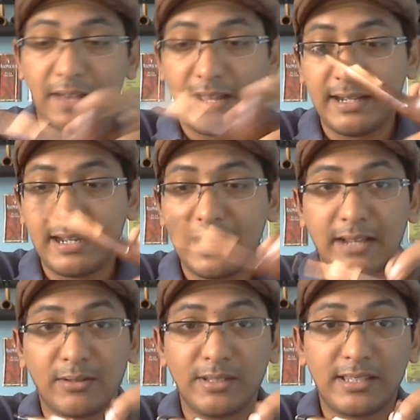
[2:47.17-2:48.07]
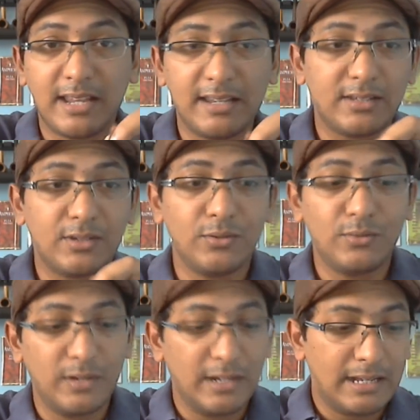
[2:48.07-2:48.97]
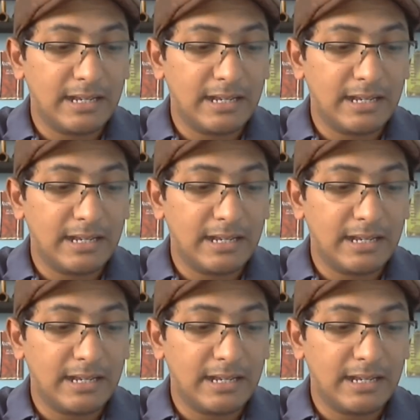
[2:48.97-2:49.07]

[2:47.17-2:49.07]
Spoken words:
and I couldn't send it to,